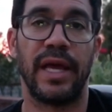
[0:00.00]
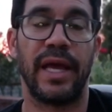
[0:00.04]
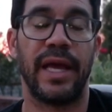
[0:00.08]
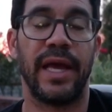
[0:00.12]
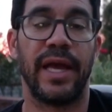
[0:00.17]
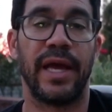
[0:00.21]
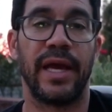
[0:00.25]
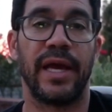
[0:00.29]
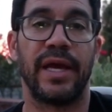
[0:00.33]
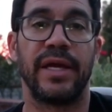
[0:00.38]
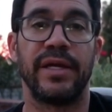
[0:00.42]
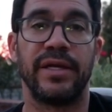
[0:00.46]

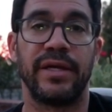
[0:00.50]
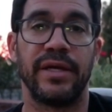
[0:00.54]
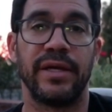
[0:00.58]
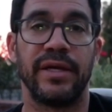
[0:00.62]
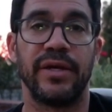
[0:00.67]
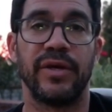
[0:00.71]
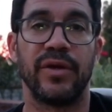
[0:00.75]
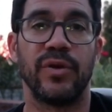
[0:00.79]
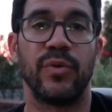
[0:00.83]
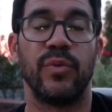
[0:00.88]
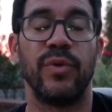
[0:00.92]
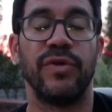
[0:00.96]
and
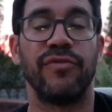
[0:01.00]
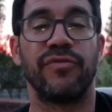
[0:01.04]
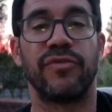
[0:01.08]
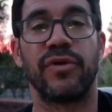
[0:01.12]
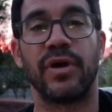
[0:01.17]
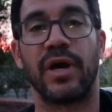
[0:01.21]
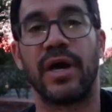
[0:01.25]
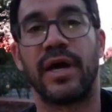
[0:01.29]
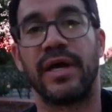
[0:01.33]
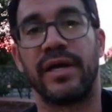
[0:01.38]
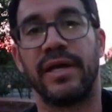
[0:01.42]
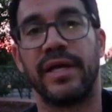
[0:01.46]
we've
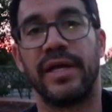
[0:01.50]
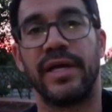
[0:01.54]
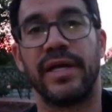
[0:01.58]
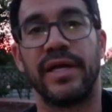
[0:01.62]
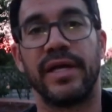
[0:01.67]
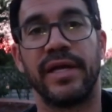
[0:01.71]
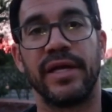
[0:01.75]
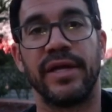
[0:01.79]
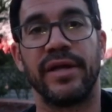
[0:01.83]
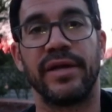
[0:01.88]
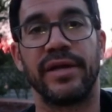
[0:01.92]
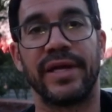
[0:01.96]
got
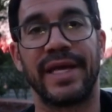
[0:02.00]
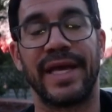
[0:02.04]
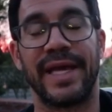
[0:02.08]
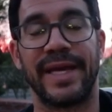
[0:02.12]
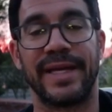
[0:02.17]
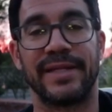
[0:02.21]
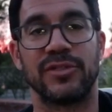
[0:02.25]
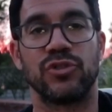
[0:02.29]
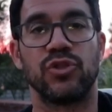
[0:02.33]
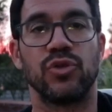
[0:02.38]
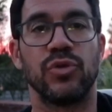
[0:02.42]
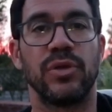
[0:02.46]
a
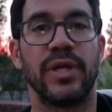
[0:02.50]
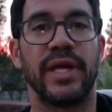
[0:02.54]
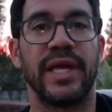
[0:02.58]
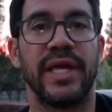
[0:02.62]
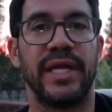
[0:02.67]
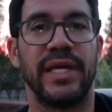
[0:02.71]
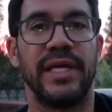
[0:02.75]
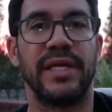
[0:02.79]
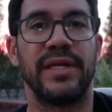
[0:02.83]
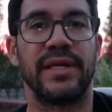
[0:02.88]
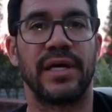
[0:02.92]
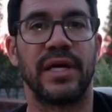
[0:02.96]
cancel
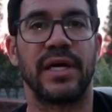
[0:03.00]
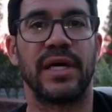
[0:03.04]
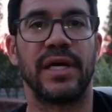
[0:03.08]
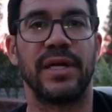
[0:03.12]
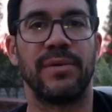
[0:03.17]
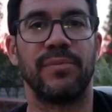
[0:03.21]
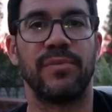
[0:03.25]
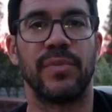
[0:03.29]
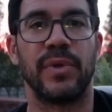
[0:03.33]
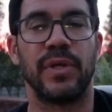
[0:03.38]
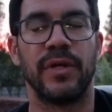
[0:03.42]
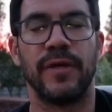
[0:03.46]

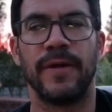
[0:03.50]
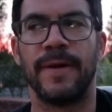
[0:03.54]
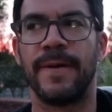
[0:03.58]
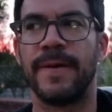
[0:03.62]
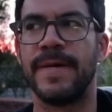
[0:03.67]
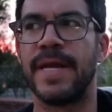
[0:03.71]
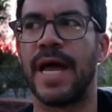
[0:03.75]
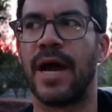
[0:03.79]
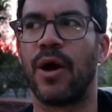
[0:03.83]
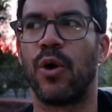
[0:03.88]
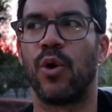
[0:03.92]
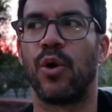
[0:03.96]
anytime.
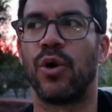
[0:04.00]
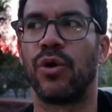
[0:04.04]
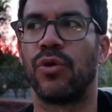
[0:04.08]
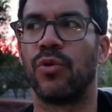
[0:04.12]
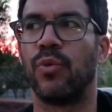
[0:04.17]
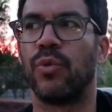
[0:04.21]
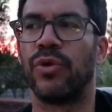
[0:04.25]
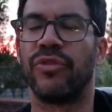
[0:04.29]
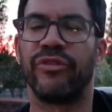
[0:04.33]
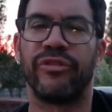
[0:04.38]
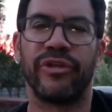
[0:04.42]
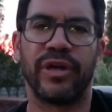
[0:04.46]
Now,
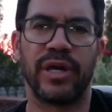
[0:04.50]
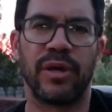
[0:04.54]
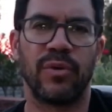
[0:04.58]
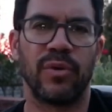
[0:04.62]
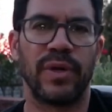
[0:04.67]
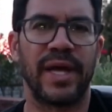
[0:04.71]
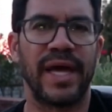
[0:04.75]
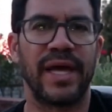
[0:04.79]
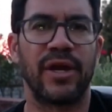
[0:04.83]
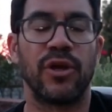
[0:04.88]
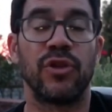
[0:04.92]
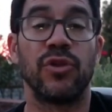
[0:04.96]
one thing I
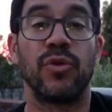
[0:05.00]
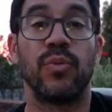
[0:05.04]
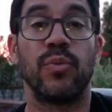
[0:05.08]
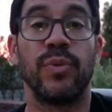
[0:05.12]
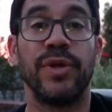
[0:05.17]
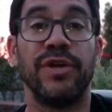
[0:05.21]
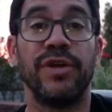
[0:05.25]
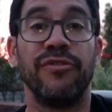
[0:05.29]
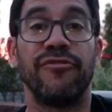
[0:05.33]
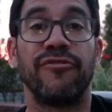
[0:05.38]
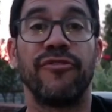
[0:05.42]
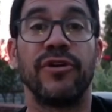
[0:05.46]
will add on the
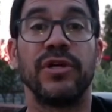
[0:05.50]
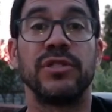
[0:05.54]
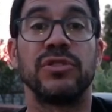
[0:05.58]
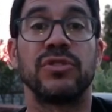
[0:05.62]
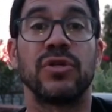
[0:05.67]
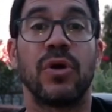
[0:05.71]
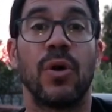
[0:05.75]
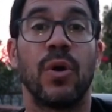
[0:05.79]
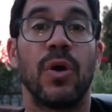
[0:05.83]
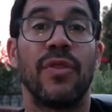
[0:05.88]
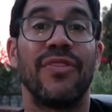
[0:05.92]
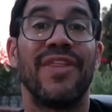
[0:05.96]

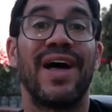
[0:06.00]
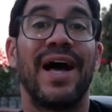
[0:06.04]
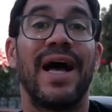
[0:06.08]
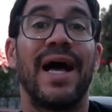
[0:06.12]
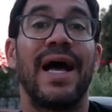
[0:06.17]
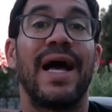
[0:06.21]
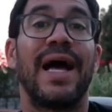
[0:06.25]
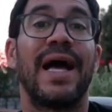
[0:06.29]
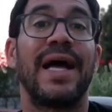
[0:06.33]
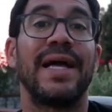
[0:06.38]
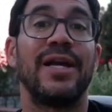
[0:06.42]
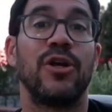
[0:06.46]
refunds, on the
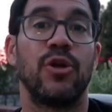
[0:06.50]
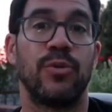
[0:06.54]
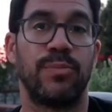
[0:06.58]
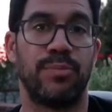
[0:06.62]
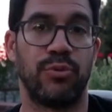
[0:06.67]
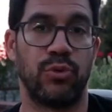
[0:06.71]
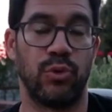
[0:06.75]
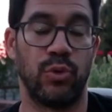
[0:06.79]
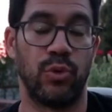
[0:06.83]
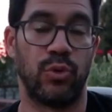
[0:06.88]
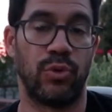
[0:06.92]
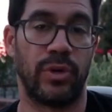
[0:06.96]
higher
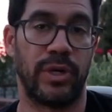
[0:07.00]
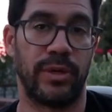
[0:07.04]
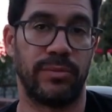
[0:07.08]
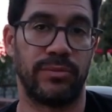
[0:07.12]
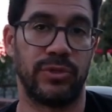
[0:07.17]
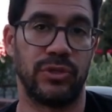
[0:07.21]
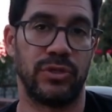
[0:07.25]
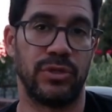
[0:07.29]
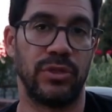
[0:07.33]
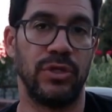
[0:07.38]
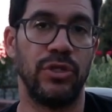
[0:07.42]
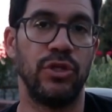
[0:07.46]

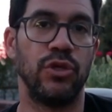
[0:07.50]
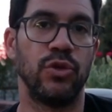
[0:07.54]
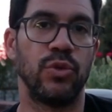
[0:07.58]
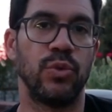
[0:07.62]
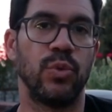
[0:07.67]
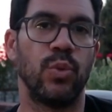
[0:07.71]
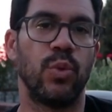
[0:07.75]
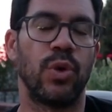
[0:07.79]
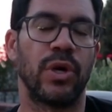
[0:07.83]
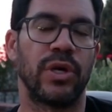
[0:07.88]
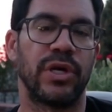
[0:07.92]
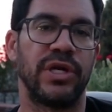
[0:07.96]
programs,
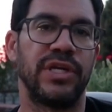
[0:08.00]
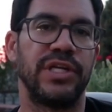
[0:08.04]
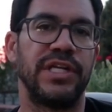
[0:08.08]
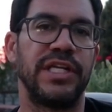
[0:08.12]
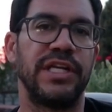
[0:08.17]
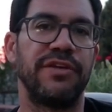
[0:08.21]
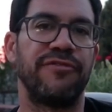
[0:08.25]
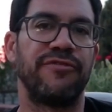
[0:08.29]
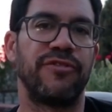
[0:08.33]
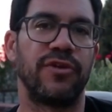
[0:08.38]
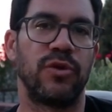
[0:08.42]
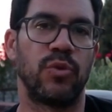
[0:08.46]
you'll want a
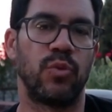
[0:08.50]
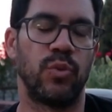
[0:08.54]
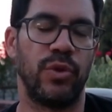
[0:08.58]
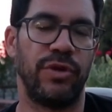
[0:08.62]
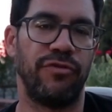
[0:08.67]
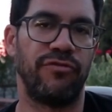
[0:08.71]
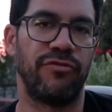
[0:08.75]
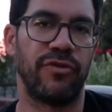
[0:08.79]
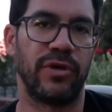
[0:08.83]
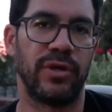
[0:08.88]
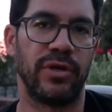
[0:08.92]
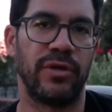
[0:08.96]
different
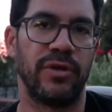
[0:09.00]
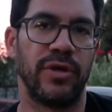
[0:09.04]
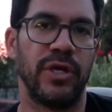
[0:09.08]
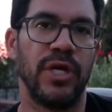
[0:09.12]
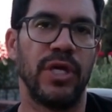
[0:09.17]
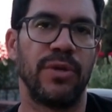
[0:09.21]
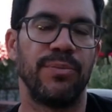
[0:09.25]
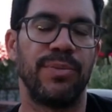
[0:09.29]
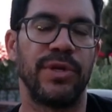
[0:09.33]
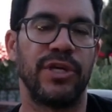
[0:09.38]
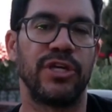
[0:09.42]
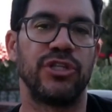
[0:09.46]
refund
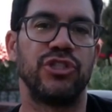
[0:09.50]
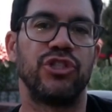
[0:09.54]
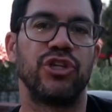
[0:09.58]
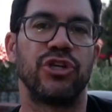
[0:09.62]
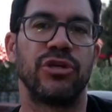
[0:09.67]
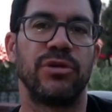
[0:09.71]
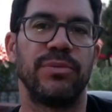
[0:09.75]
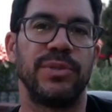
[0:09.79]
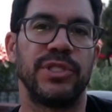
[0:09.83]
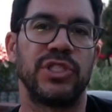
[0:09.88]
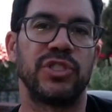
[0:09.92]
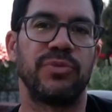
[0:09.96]
because you're
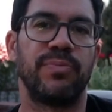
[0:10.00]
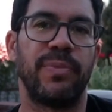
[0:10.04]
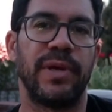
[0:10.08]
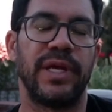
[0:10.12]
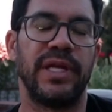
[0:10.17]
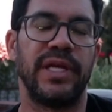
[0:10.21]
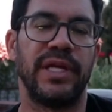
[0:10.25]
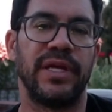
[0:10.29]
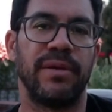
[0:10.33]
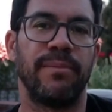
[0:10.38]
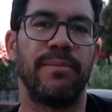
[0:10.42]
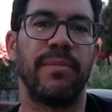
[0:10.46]
going to be
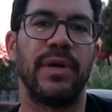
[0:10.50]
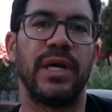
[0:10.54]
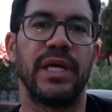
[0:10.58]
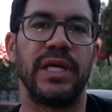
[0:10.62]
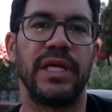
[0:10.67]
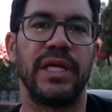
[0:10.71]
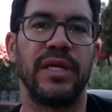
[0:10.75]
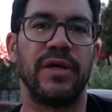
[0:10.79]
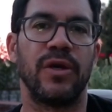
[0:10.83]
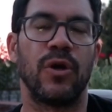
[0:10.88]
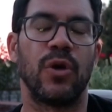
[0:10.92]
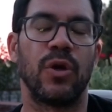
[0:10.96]
spending
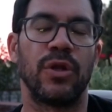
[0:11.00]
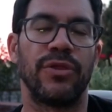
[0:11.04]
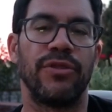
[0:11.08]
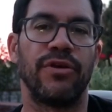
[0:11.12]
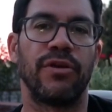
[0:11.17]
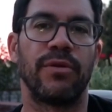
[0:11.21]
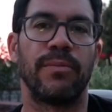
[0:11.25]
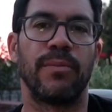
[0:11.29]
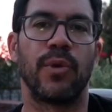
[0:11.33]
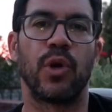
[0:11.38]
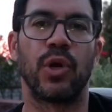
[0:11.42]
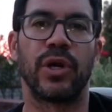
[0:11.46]
money on
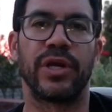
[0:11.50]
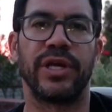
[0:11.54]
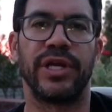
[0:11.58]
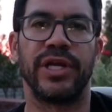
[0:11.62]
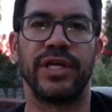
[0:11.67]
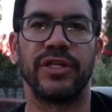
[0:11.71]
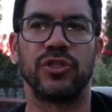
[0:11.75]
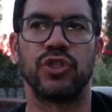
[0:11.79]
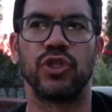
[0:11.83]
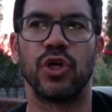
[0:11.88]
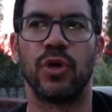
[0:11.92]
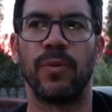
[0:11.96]
their
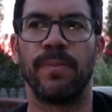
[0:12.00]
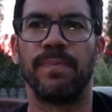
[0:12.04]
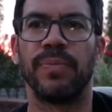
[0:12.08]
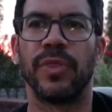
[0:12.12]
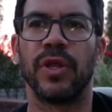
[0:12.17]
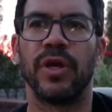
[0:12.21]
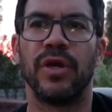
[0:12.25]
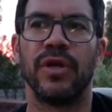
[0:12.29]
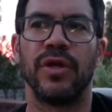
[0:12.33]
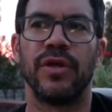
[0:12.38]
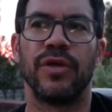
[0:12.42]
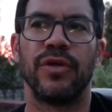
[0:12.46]
marketing. So
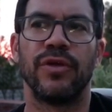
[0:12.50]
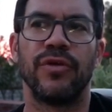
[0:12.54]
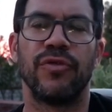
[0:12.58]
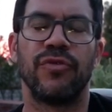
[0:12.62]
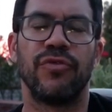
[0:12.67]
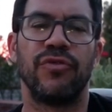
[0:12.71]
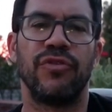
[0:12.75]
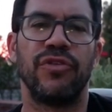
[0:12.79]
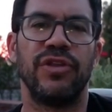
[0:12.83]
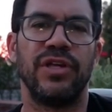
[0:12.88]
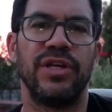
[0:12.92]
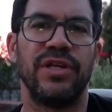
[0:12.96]

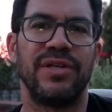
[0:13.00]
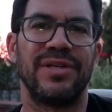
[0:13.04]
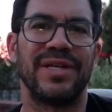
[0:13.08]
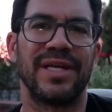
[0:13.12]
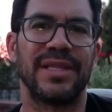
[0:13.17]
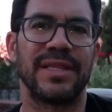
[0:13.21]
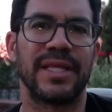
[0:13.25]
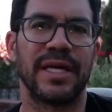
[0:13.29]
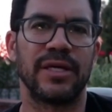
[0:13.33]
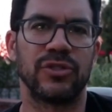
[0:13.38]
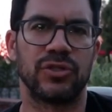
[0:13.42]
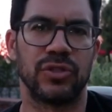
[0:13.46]
the
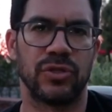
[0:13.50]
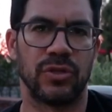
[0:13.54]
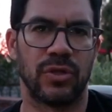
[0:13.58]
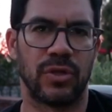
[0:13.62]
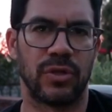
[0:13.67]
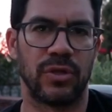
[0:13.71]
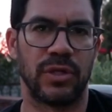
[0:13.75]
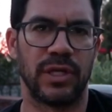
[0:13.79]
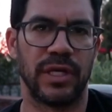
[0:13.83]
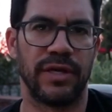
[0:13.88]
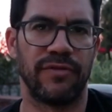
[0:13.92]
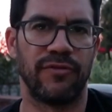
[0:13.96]

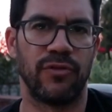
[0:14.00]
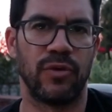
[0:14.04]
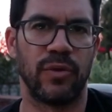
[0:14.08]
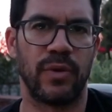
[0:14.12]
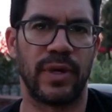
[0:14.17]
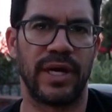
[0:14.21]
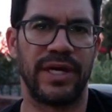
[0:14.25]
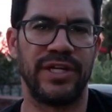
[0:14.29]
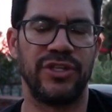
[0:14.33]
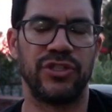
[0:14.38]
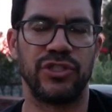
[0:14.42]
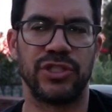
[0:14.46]
$10,000 level,
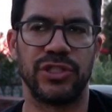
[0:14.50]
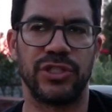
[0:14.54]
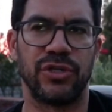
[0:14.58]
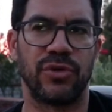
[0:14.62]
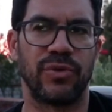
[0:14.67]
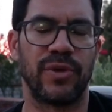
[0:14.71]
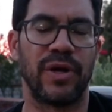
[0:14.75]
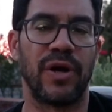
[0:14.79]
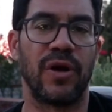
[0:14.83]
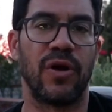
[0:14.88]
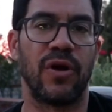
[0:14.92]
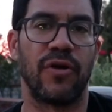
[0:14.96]
I usually
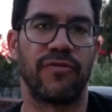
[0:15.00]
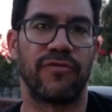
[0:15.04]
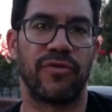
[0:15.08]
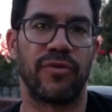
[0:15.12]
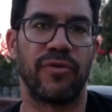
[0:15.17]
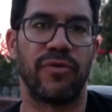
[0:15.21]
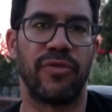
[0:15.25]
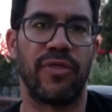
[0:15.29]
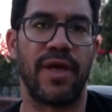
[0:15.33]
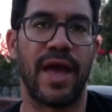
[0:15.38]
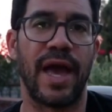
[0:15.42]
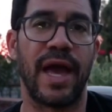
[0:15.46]
don't
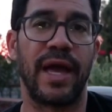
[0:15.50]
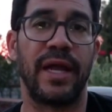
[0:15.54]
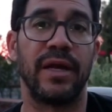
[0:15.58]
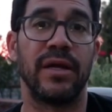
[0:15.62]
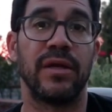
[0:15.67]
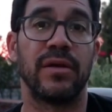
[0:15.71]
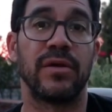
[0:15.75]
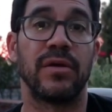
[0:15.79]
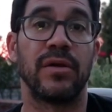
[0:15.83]
offer that